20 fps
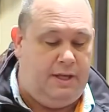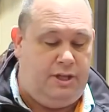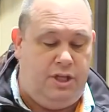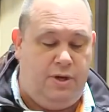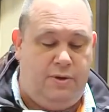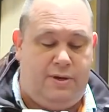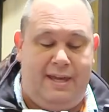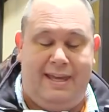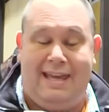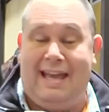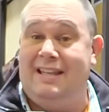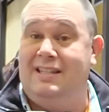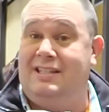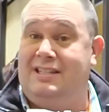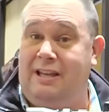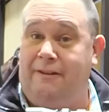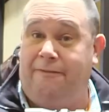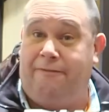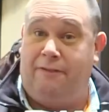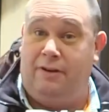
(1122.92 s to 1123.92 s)
You can get
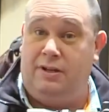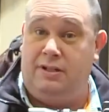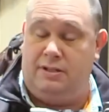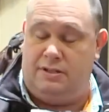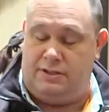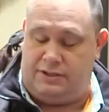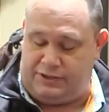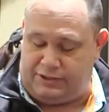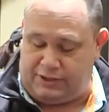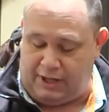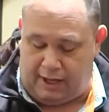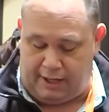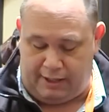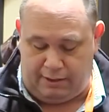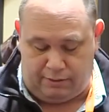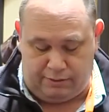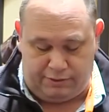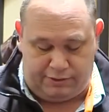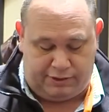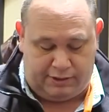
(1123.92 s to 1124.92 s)
different
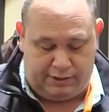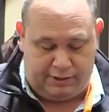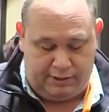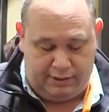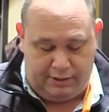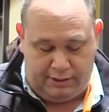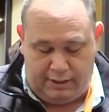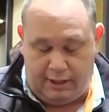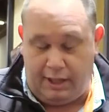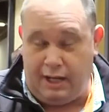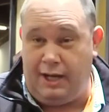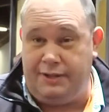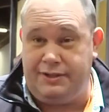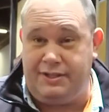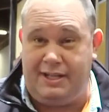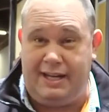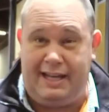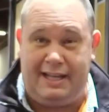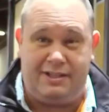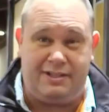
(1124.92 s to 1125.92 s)
styles
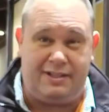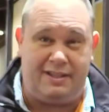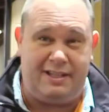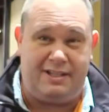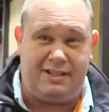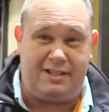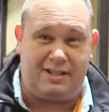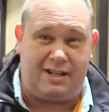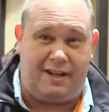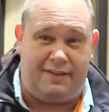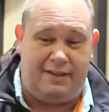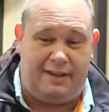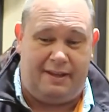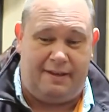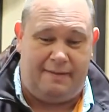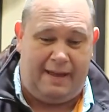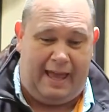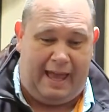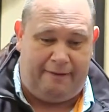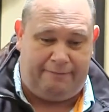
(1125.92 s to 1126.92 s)
underneath. So this is like
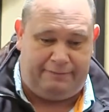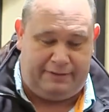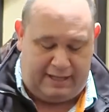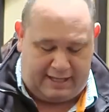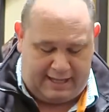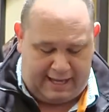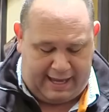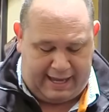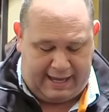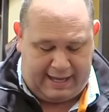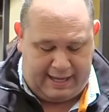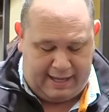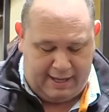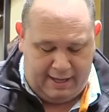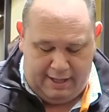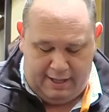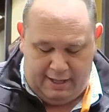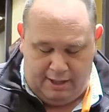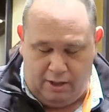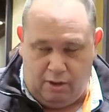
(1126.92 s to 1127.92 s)
the FDE
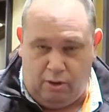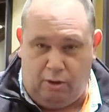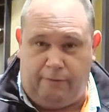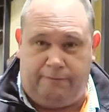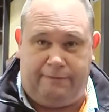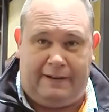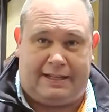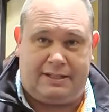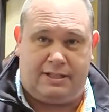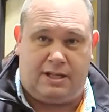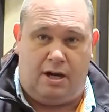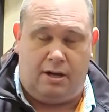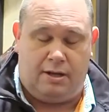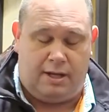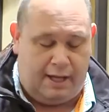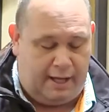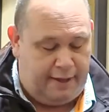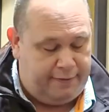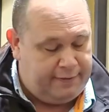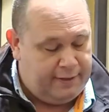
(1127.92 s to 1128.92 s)
or flat dark
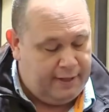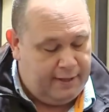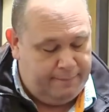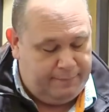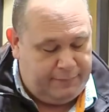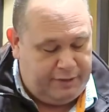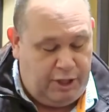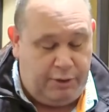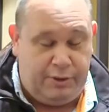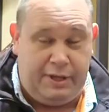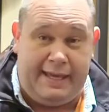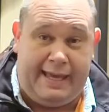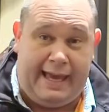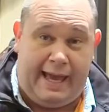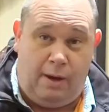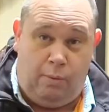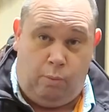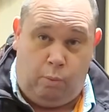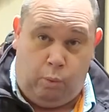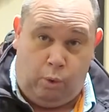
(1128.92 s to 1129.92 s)
earth. You can
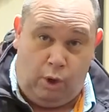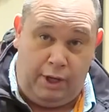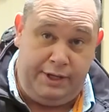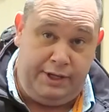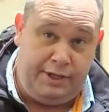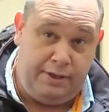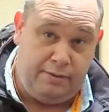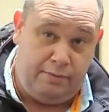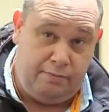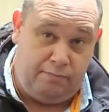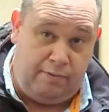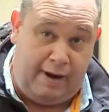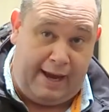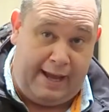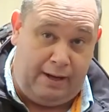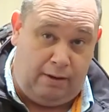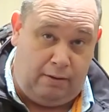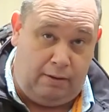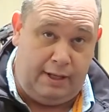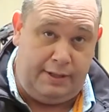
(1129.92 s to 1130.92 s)
get a wood
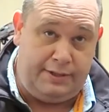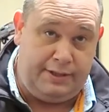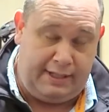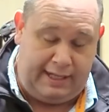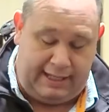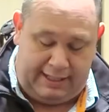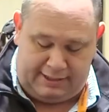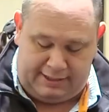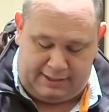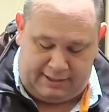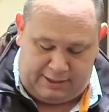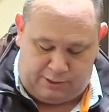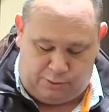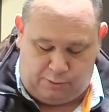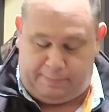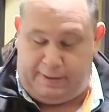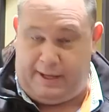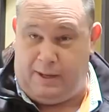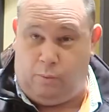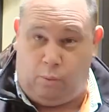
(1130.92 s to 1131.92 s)
rail underneath, so this
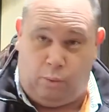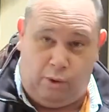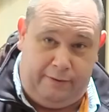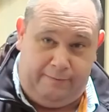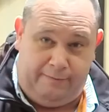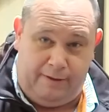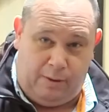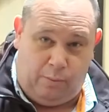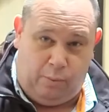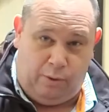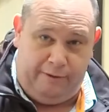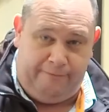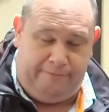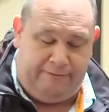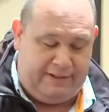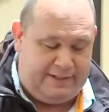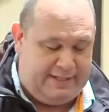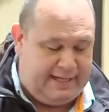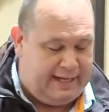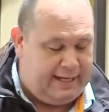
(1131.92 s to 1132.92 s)
will be a wood
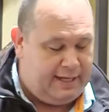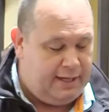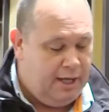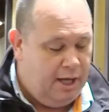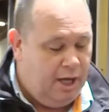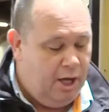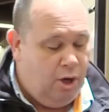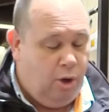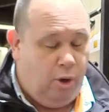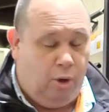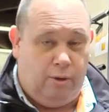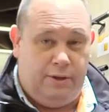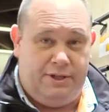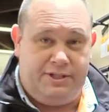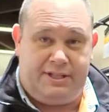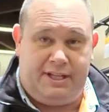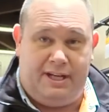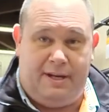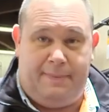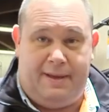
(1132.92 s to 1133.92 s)
fitting, or
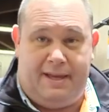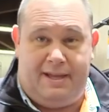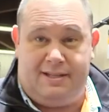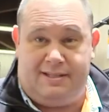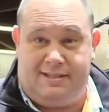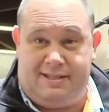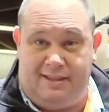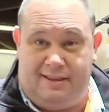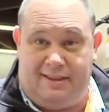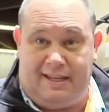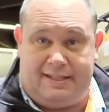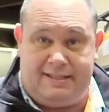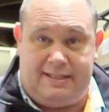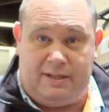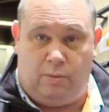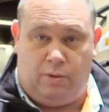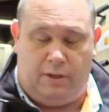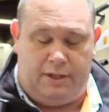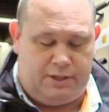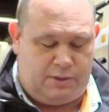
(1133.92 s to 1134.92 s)
there's going to be a
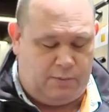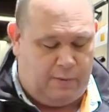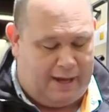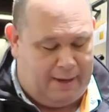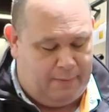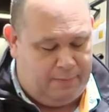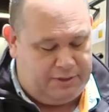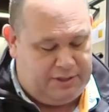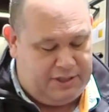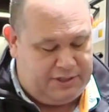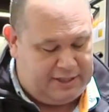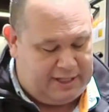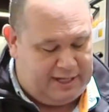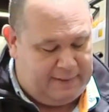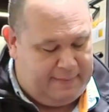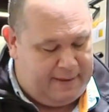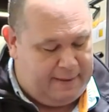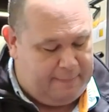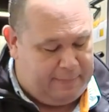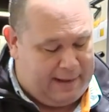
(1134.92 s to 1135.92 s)
synthetic one as well, which is going
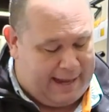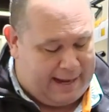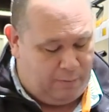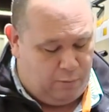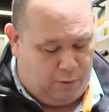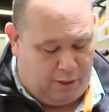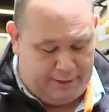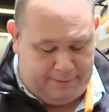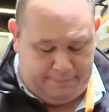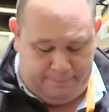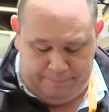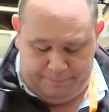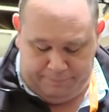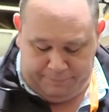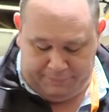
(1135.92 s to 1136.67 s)
to be a black one.